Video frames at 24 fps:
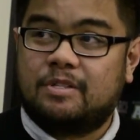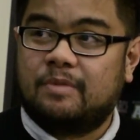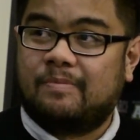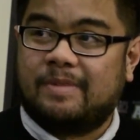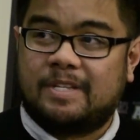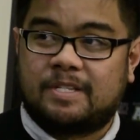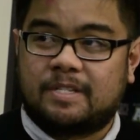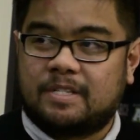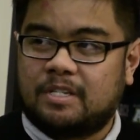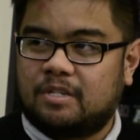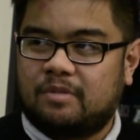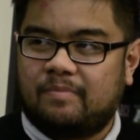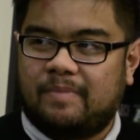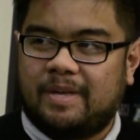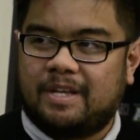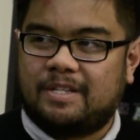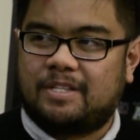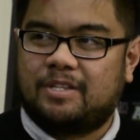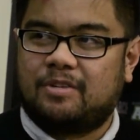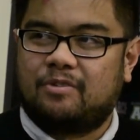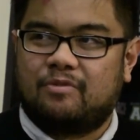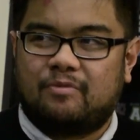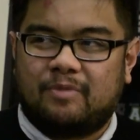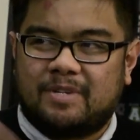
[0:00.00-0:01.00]
still the big
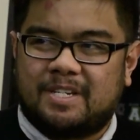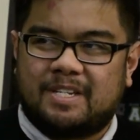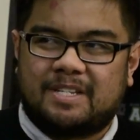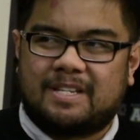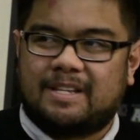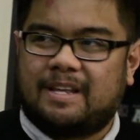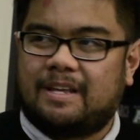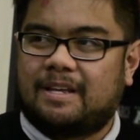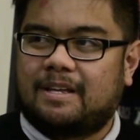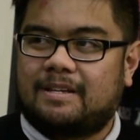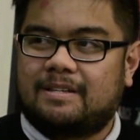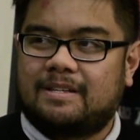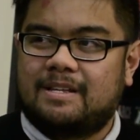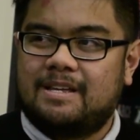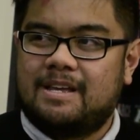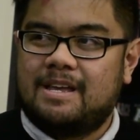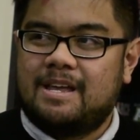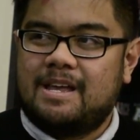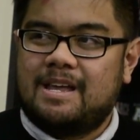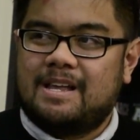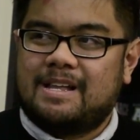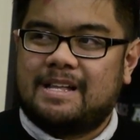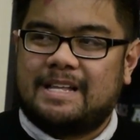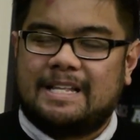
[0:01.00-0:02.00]
two, which is like
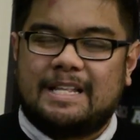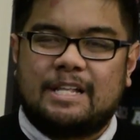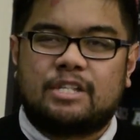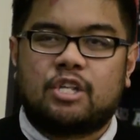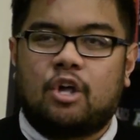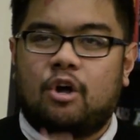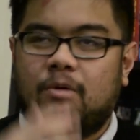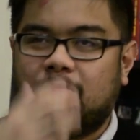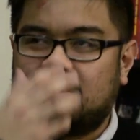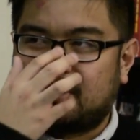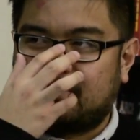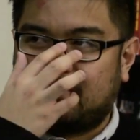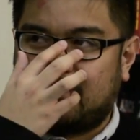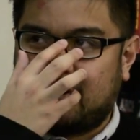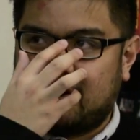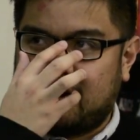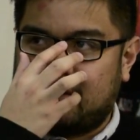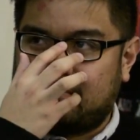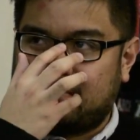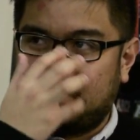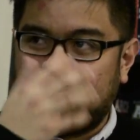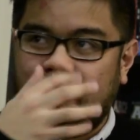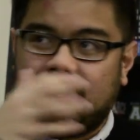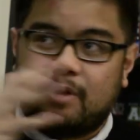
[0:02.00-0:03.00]
it's almost a
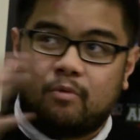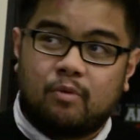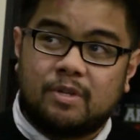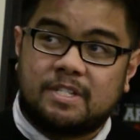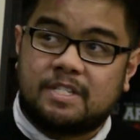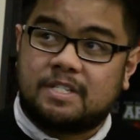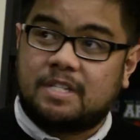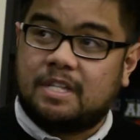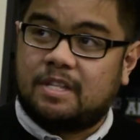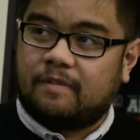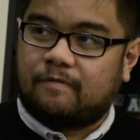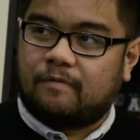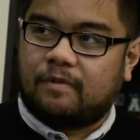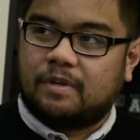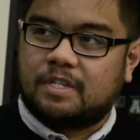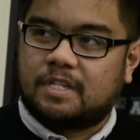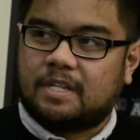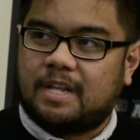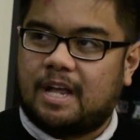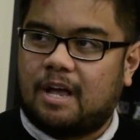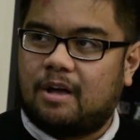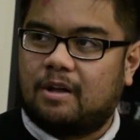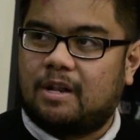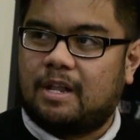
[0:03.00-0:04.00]
monopoly. But what's the difference
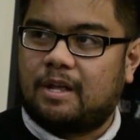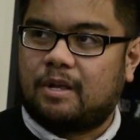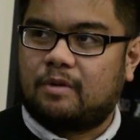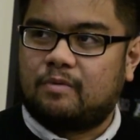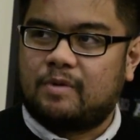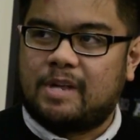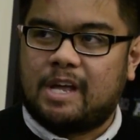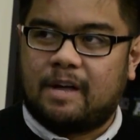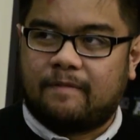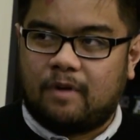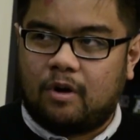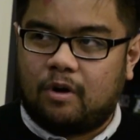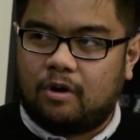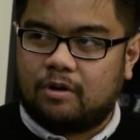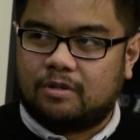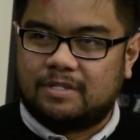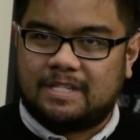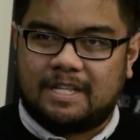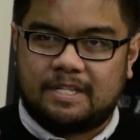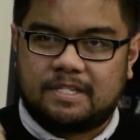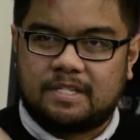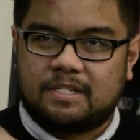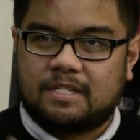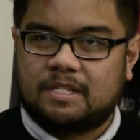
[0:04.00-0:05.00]
now? Like we have all
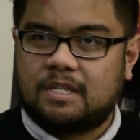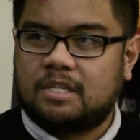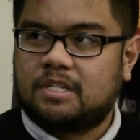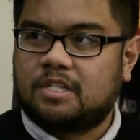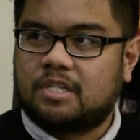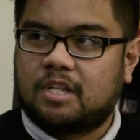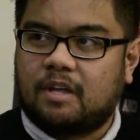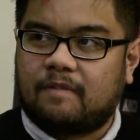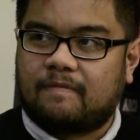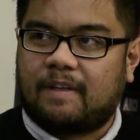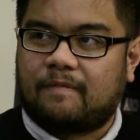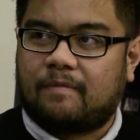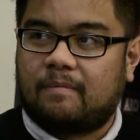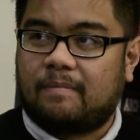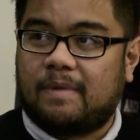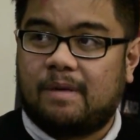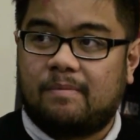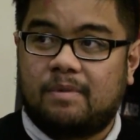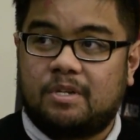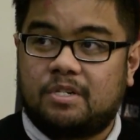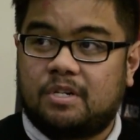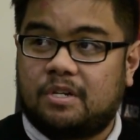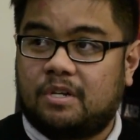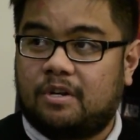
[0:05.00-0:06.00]
this stuff like from
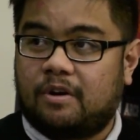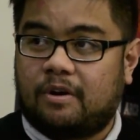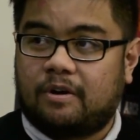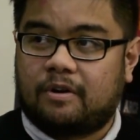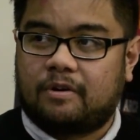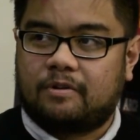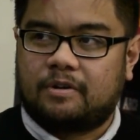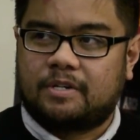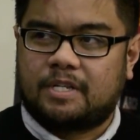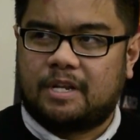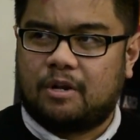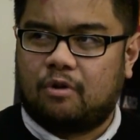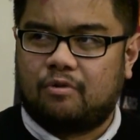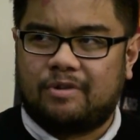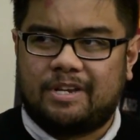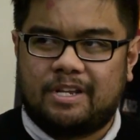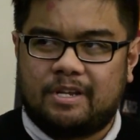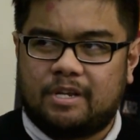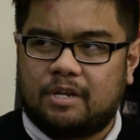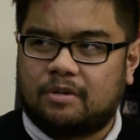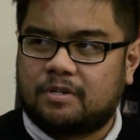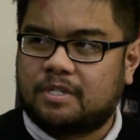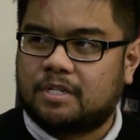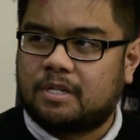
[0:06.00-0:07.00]
Image and Dark Horse and
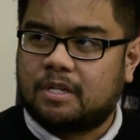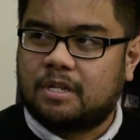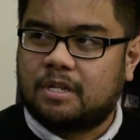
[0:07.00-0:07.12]
Oni or